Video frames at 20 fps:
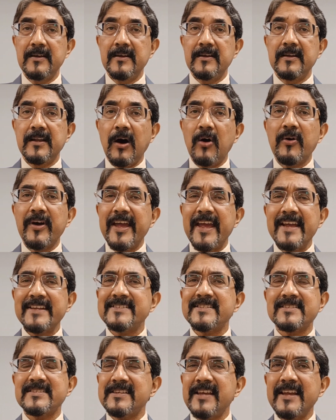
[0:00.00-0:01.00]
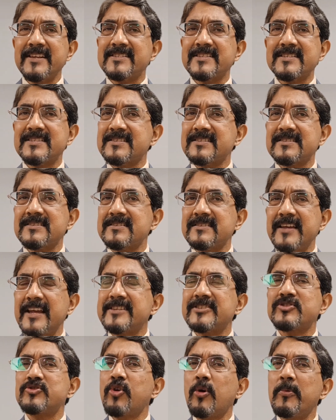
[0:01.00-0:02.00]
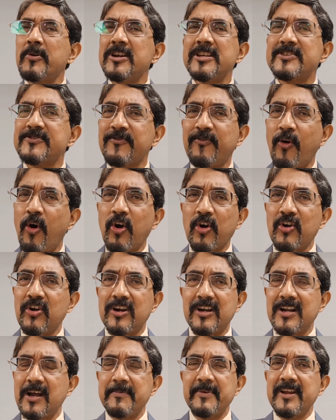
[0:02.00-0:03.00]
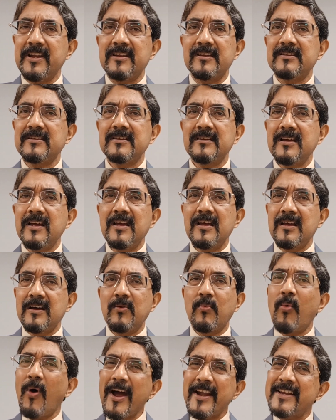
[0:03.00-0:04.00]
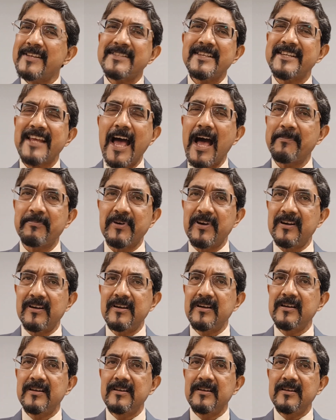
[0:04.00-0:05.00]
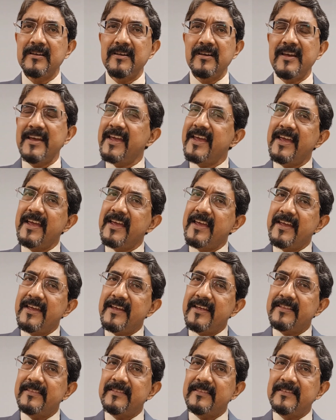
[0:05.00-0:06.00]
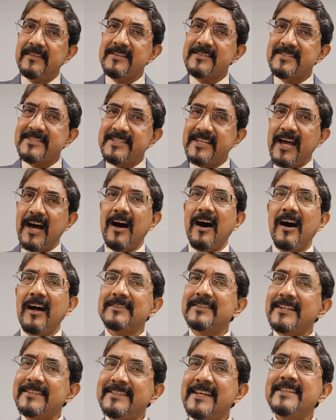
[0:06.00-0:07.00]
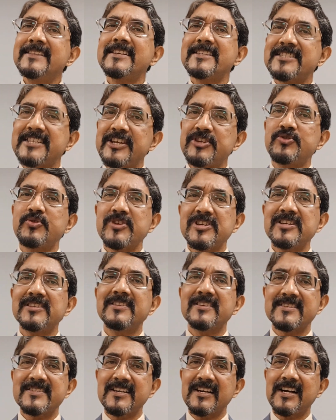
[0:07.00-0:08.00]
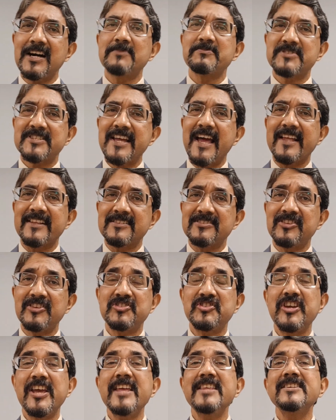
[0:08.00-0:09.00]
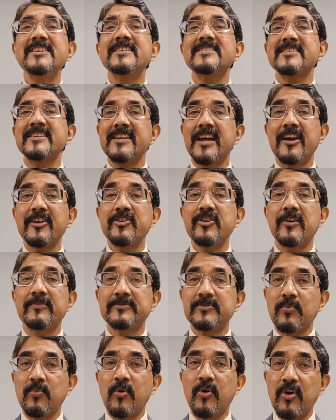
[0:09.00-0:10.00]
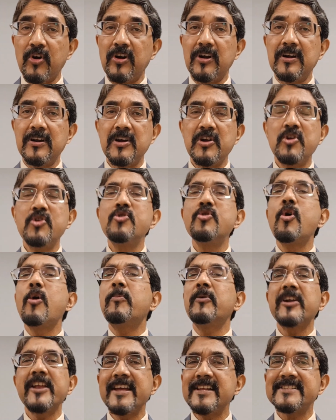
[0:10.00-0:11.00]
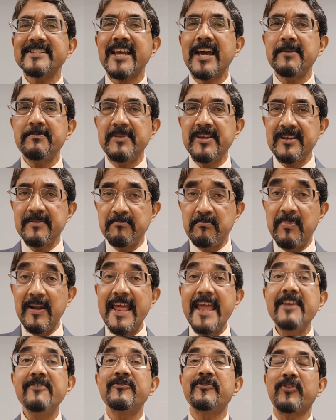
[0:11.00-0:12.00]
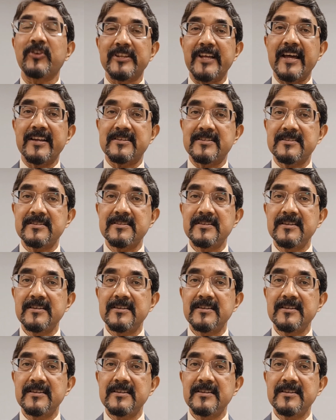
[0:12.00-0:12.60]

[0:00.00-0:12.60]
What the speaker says: Now it's nobody's fault. I mean, why does it happen? This, other than the situation, the circumstance, the changing scenario of the world, nobody else can be blamed for that.